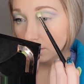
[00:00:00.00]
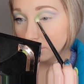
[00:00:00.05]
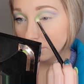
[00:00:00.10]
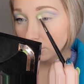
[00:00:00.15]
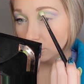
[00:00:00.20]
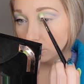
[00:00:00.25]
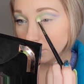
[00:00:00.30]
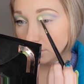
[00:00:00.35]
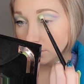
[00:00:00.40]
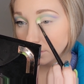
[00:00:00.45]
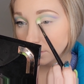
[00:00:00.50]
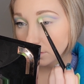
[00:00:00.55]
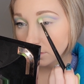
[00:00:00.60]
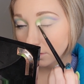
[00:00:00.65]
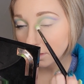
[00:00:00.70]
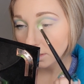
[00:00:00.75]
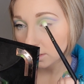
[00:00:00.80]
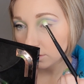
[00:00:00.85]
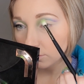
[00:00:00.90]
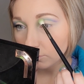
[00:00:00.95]
Just to
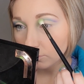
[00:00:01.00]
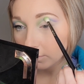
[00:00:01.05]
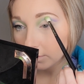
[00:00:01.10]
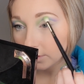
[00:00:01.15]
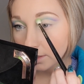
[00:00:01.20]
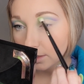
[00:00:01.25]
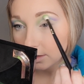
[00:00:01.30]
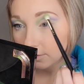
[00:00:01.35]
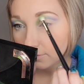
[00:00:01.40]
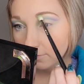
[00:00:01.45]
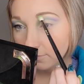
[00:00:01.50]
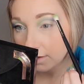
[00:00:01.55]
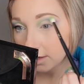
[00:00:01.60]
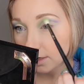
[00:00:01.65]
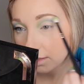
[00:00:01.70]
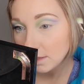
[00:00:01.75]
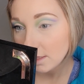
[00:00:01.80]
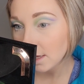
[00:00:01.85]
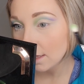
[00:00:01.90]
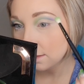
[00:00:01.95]
like
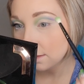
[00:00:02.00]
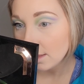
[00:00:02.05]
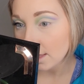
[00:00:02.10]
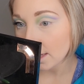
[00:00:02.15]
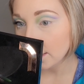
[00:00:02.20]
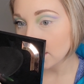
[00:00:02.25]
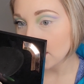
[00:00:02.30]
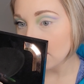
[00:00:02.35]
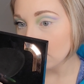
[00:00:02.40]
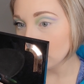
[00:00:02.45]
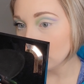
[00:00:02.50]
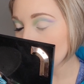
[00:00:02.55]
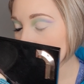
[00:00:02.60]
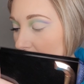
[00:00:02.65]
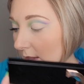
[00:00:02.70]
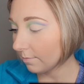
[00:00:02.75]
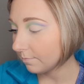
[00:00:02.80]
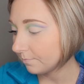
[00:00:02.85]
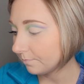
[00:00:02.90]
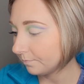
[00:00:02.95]
redefine that line out
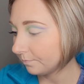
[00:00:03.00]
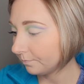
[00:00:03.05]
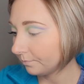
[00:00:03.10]
again.